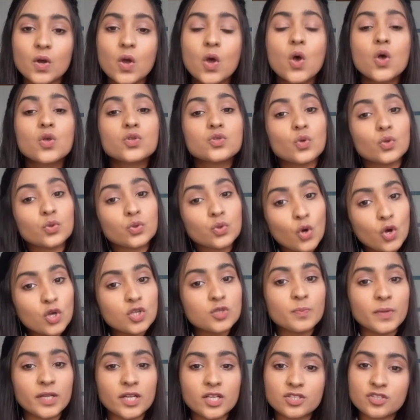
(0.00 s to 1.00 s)
So those
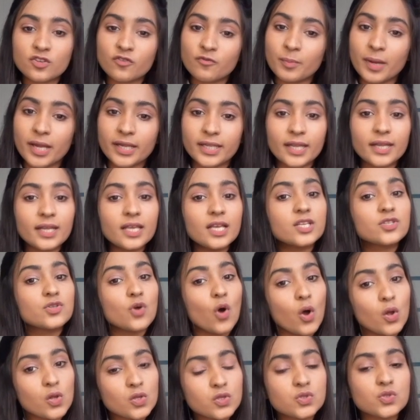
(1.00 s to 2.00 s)
minutes of meeting is
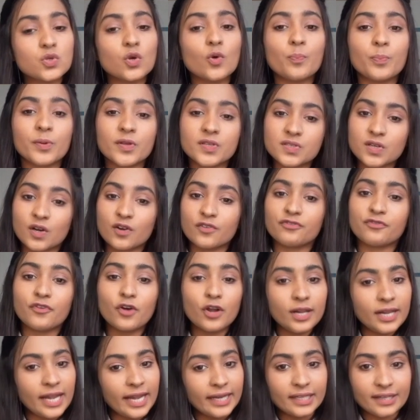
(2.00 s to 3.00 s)
also preserved for
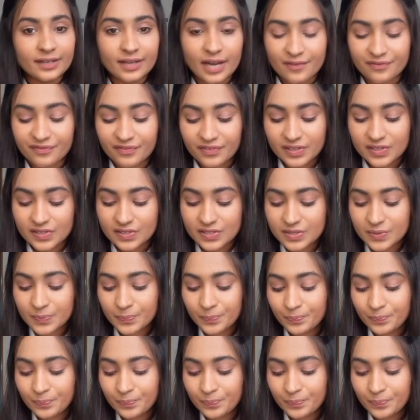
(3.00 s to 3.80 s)
later reference.